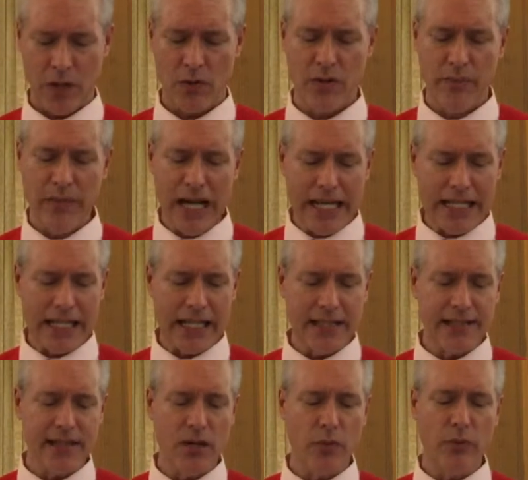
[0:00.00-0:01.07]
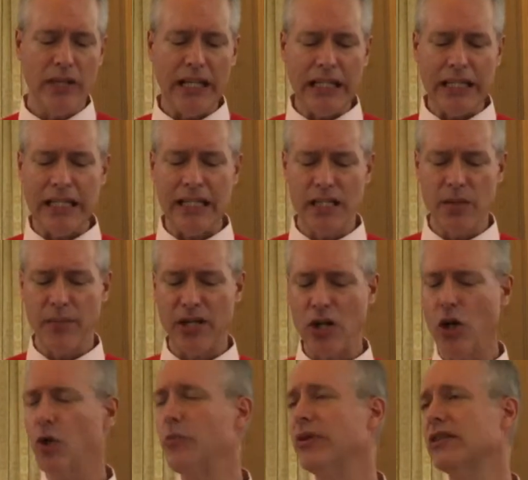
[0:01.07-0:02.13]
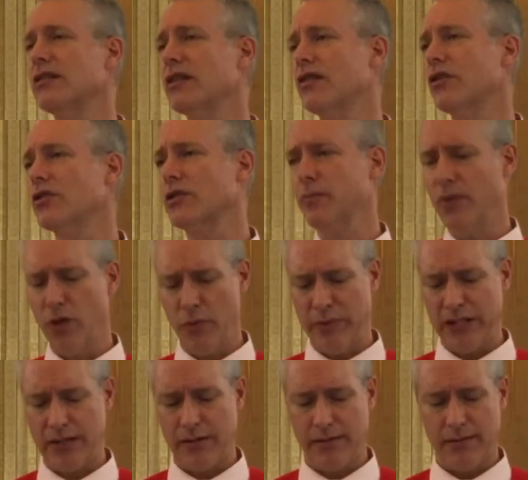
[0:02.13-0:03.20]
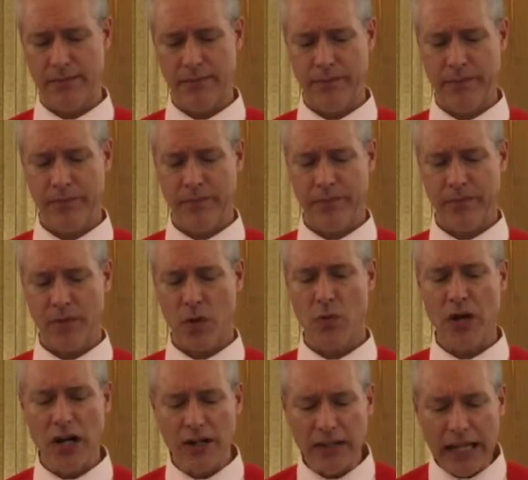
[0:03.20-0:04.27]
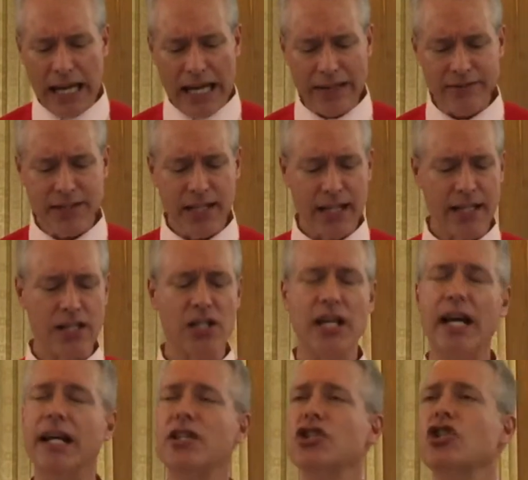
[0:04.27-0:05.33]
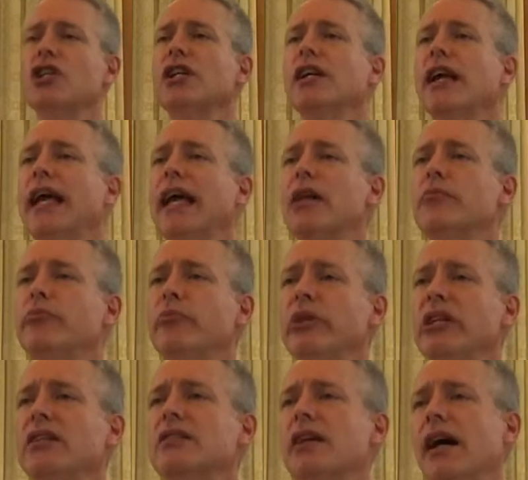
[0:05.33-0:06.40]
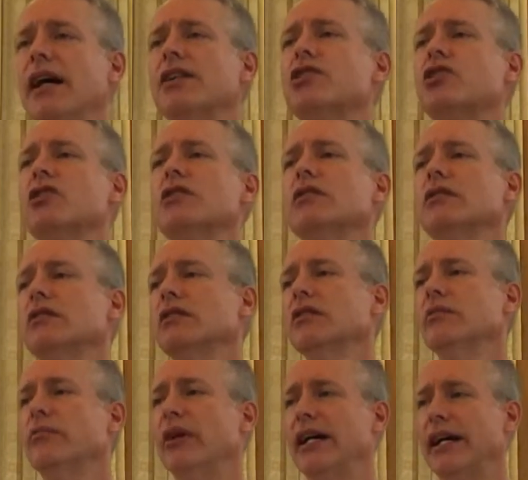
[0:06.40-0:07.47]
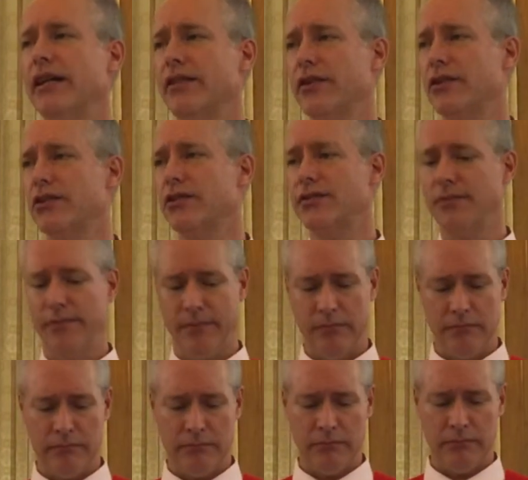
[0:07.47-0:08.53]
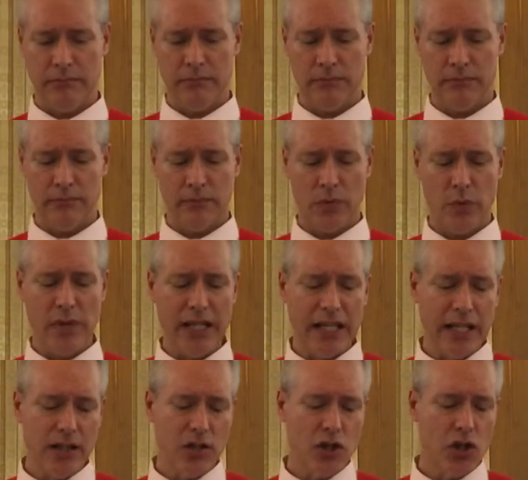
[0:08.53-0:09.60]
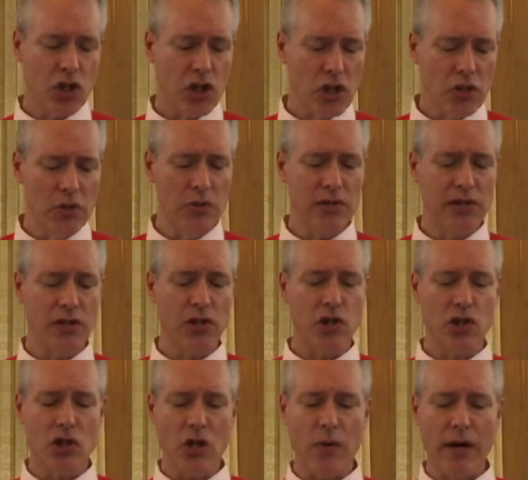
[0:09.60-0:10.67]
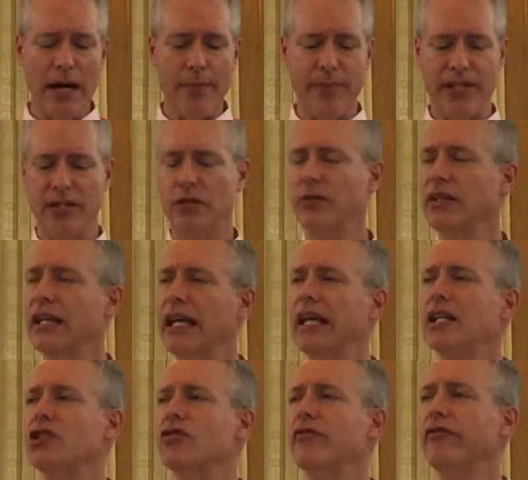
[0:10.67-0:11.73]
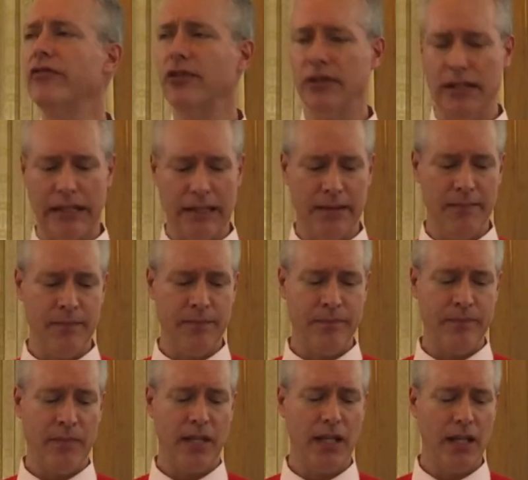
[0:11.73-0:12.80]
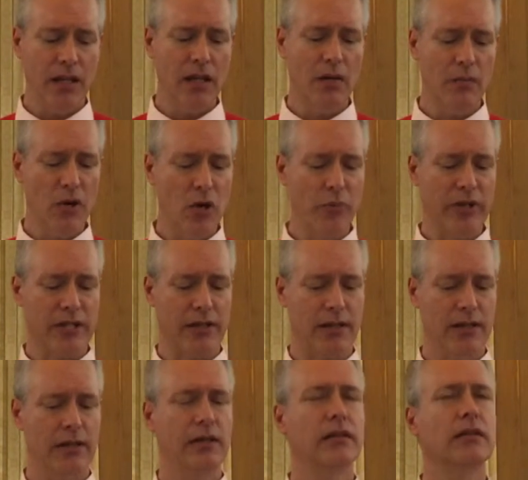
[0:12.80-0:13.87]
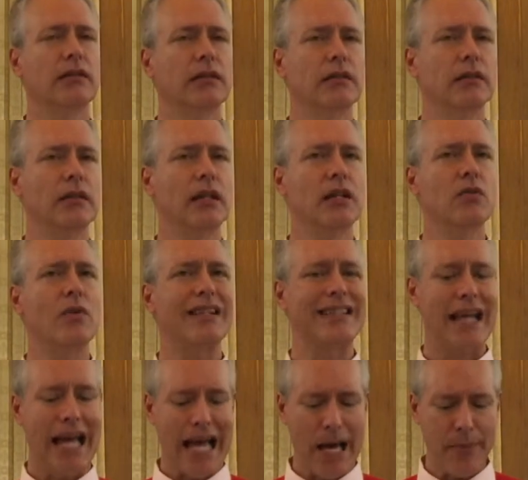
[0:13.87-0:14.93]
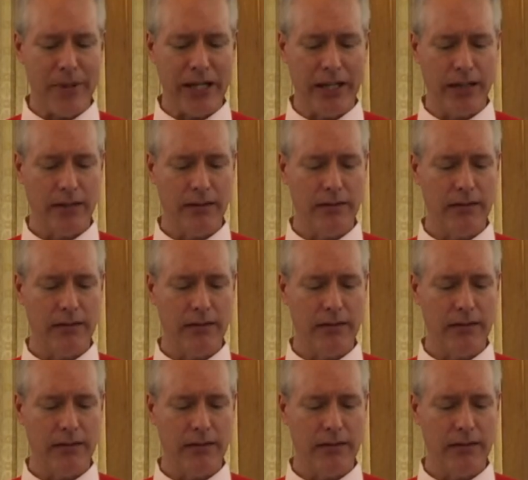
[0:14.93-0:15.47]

reminding us that we need to be open to those moments where our lives can touch and be touched by others. We need to choose to show up and to engage fully in the moment, in what's happening.